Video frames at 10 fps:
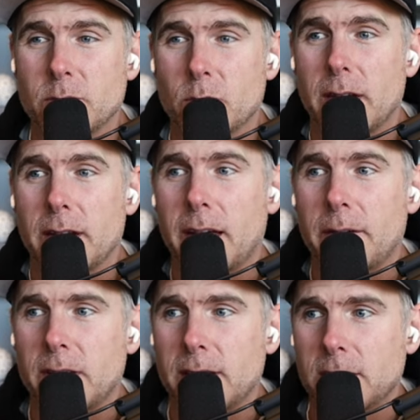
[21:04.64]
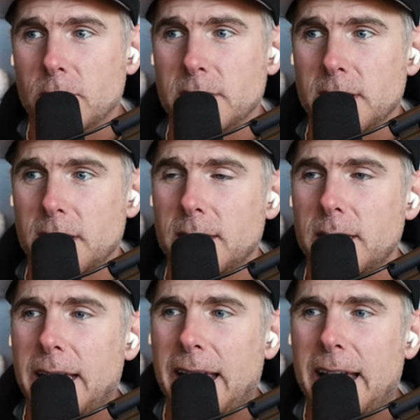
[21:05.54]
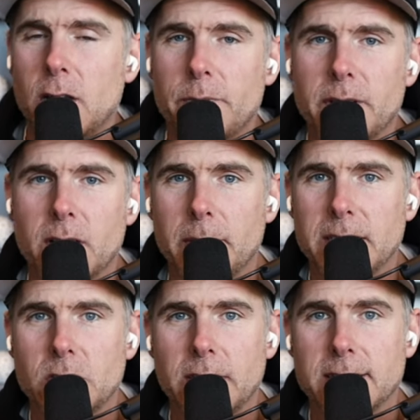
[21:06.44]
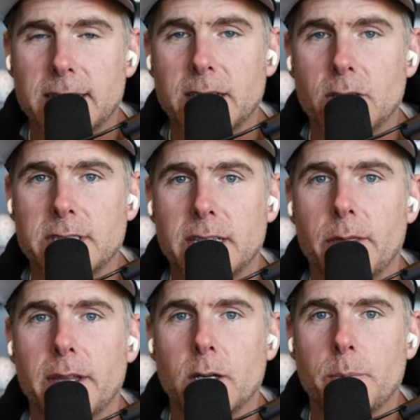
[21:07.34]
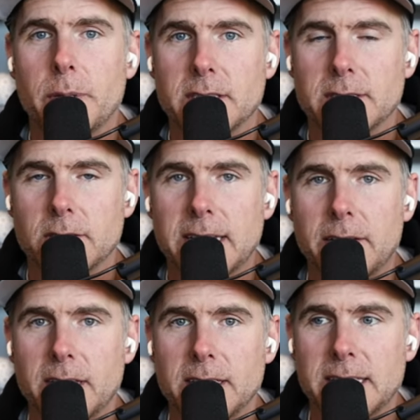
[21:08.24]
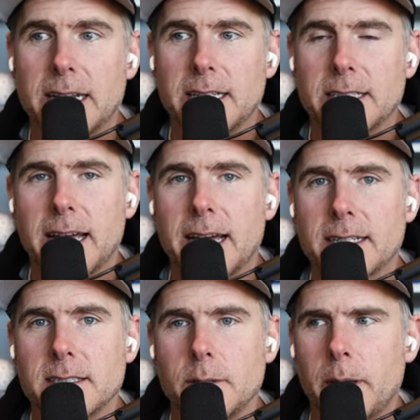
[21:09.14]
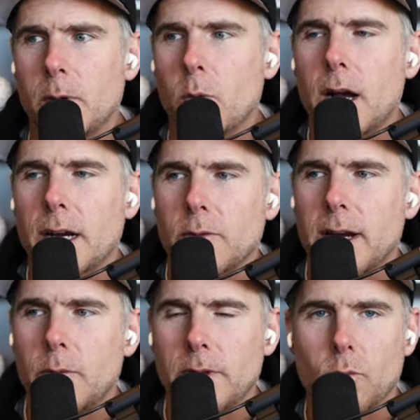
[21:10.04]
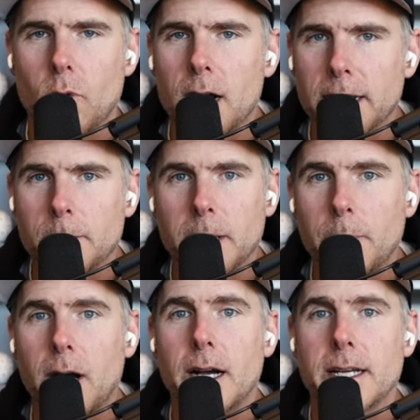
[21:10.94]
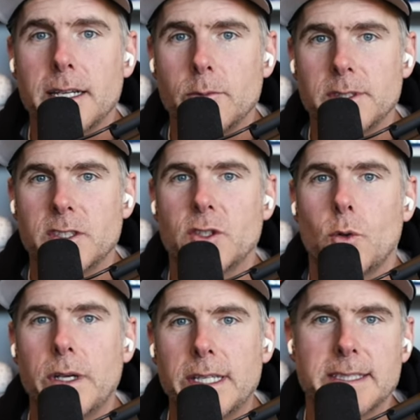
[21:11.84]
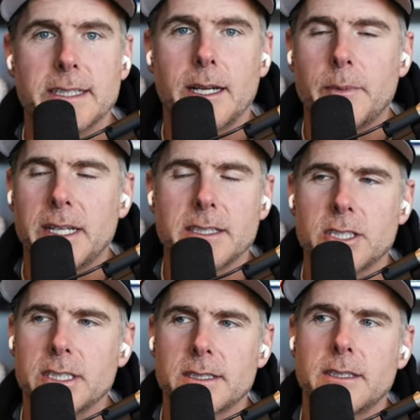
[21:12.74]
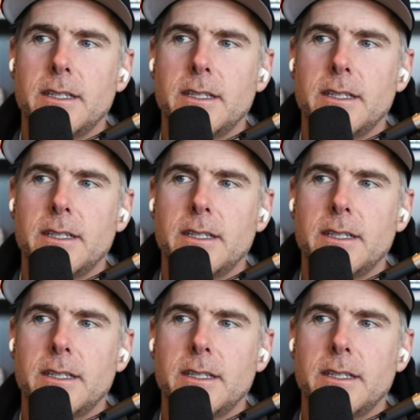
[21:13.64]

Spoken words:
where I felt like there was a elephant on my chest. I had to go see a therapist cause I was having anxiety attacks, and he made me walk around with a rock in my pocket and would squeeze it. I mean, it's just,